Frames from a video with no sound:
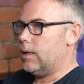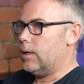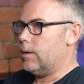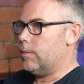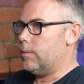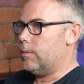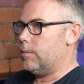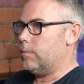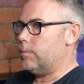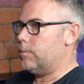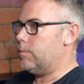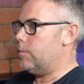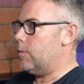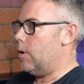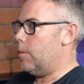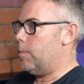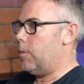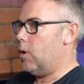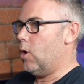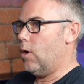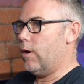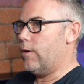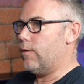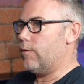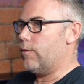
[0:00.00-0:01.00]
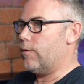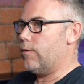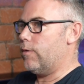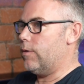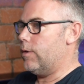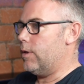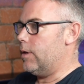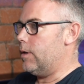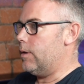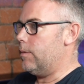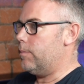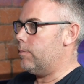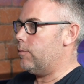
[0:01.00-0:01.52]
And I'm applying
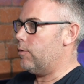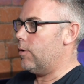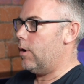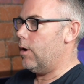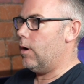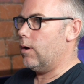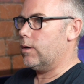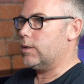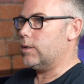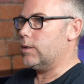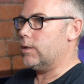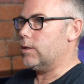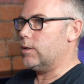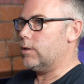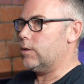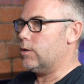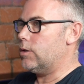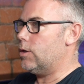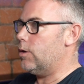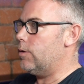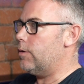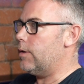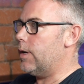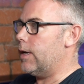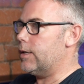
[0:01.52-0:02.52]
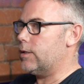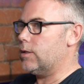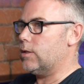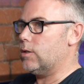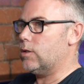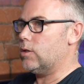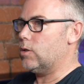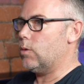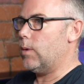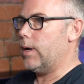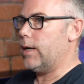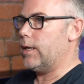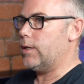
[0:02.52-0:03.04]
for the pro license in
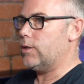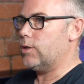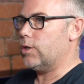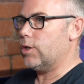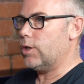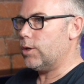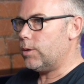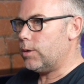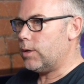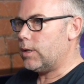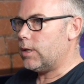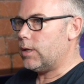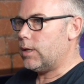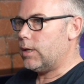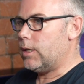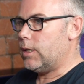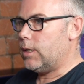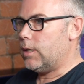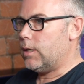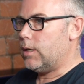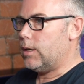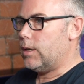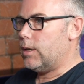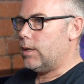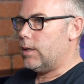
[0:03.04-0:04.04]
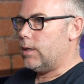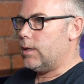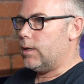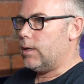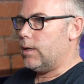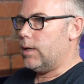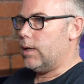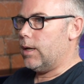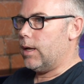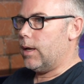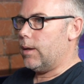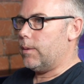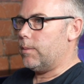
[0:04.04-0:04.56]
2022.
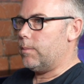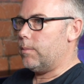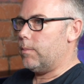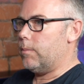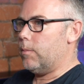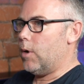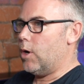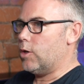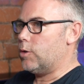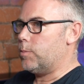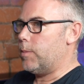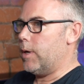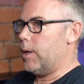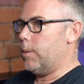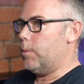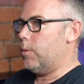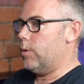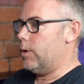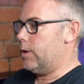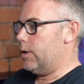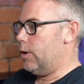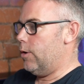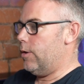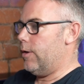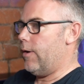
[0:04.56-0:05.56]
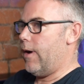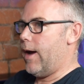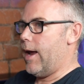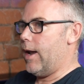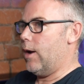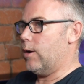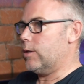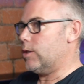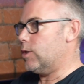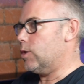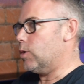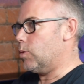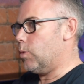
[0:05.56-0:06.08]
Most people do their
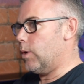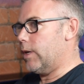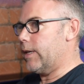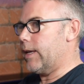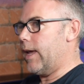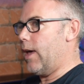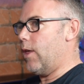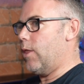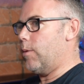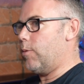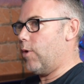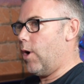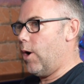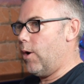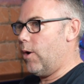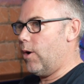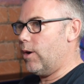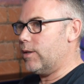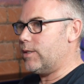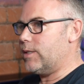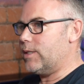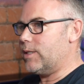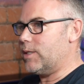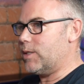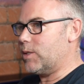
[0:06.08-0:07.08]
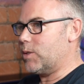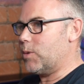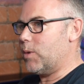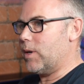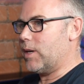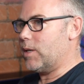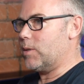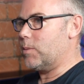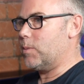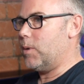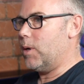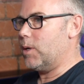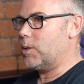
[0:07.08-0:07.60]
A license, want to get on the pro license
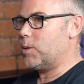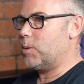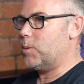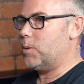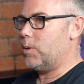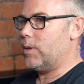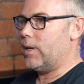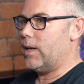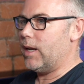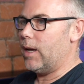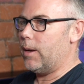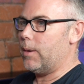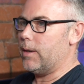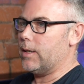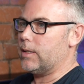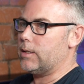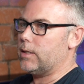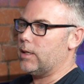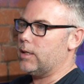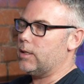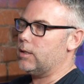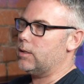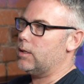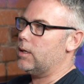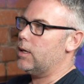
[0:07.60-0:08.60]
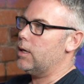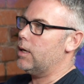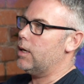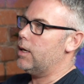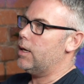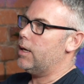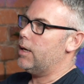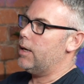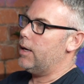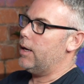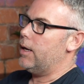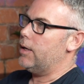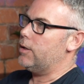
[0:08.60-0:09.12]
as possible.
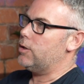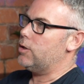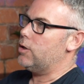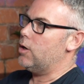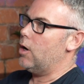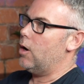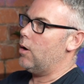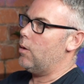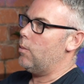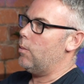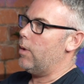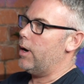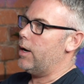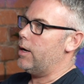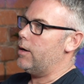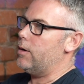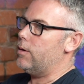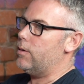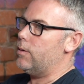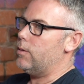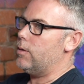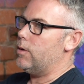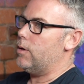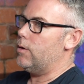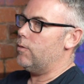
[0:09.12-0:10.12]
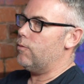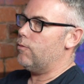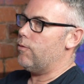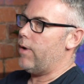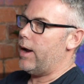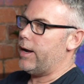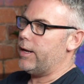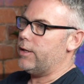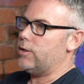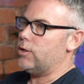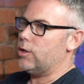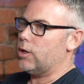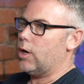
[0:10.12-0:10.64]
It's knowing when
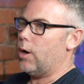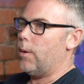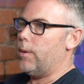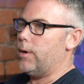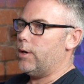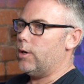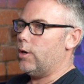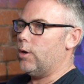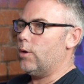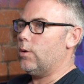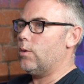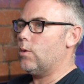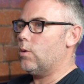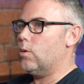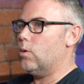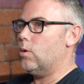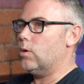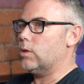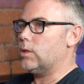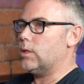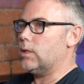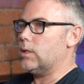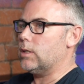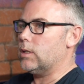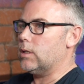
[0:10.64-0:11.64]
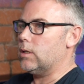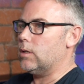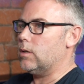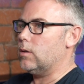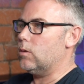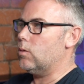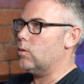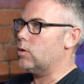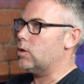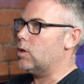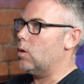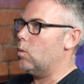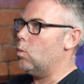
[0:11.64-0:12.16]
you're ready to go and do courses,
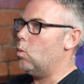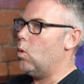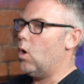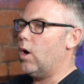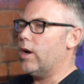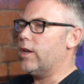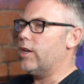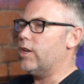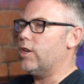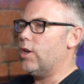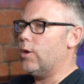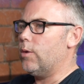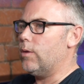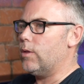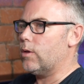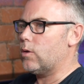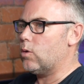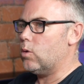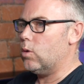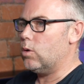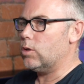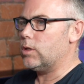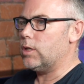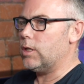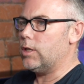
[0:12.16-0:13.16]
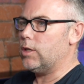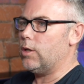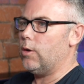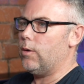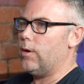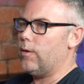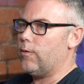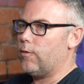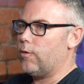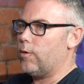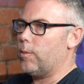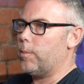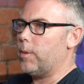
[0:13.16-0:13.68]
and also why you're doing the course. Are you
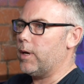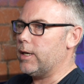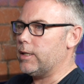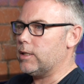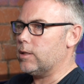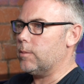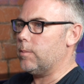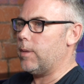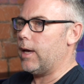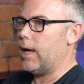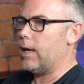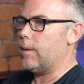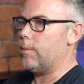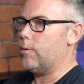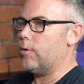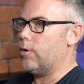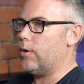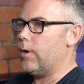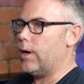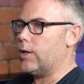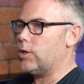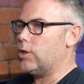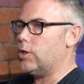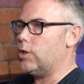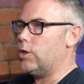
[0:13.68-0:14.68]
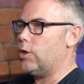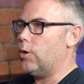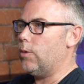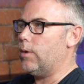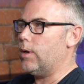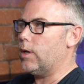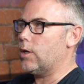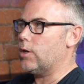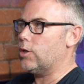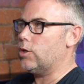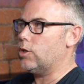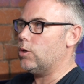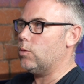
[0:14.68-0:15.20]
doing it for a piece of paper, or you're actually
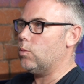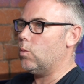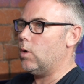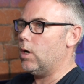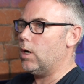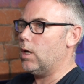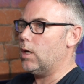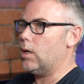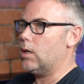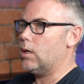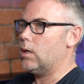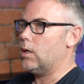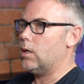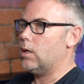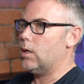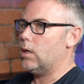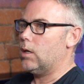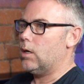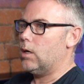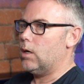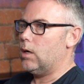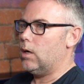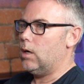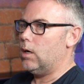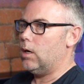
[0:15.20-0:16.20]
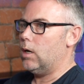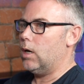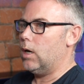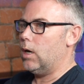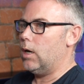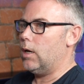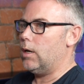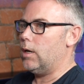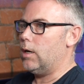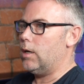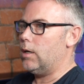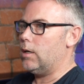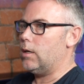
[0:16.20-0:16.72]
doing it because you want to
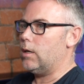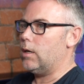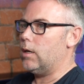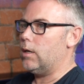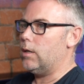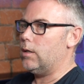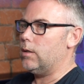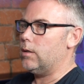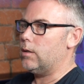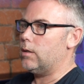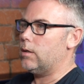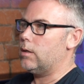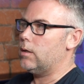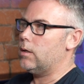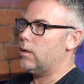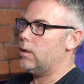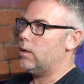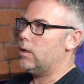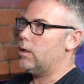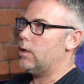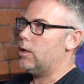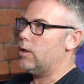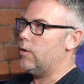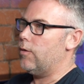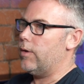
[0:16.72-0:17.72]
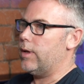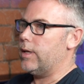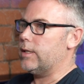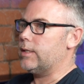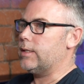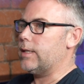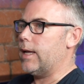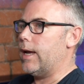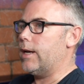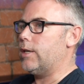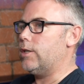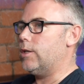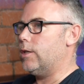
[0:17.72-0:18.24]
learn, and you're at
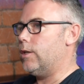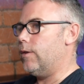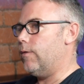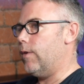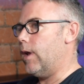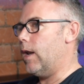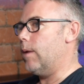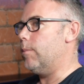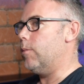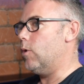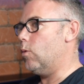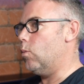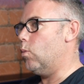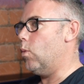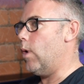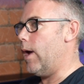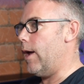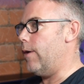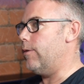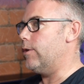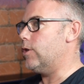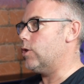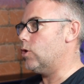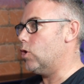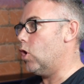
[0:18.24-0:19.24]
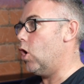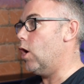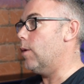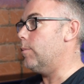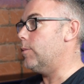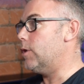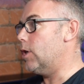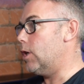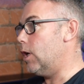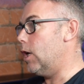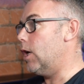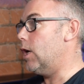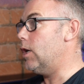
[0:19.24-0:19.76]
a stage of development where it's
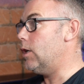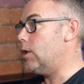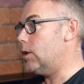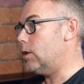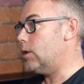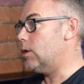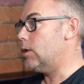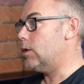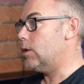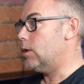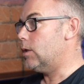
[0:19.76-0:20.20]
time to learn.